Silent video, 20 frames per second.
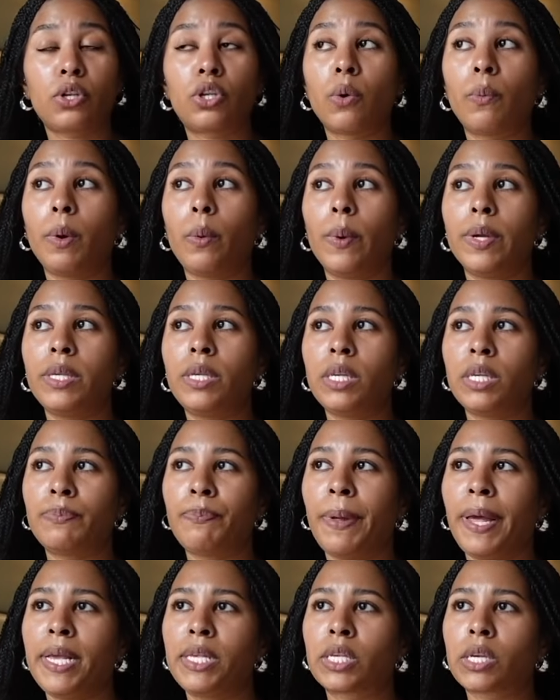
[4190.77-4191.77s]
So we went to this
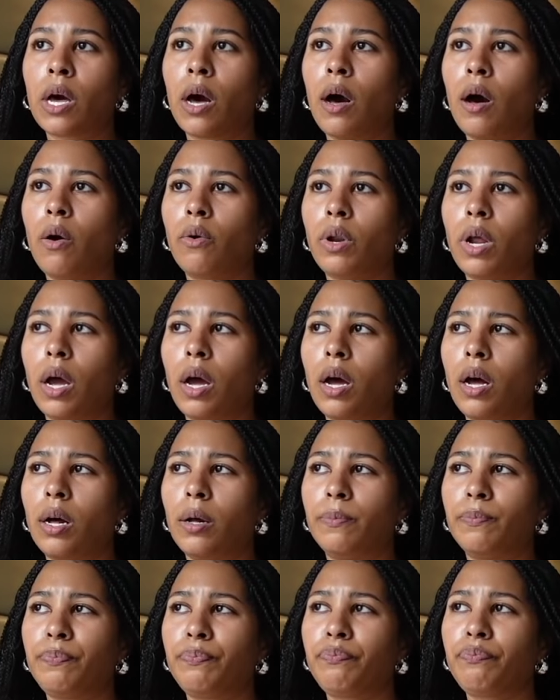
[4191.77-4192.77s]
place called
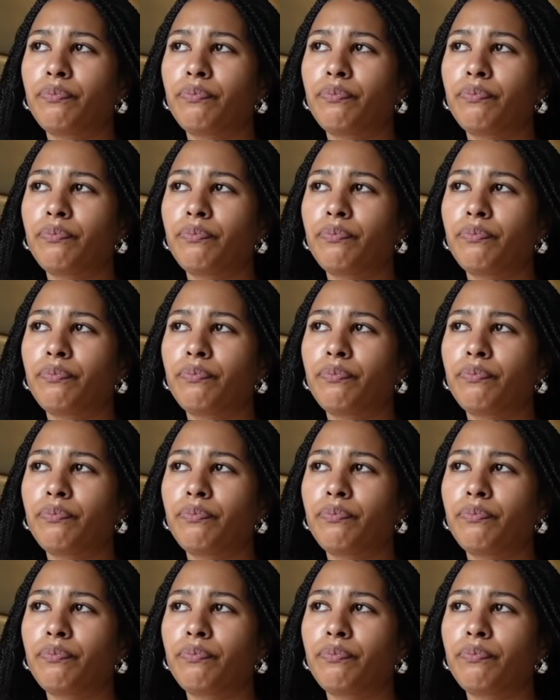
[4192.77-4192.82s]
I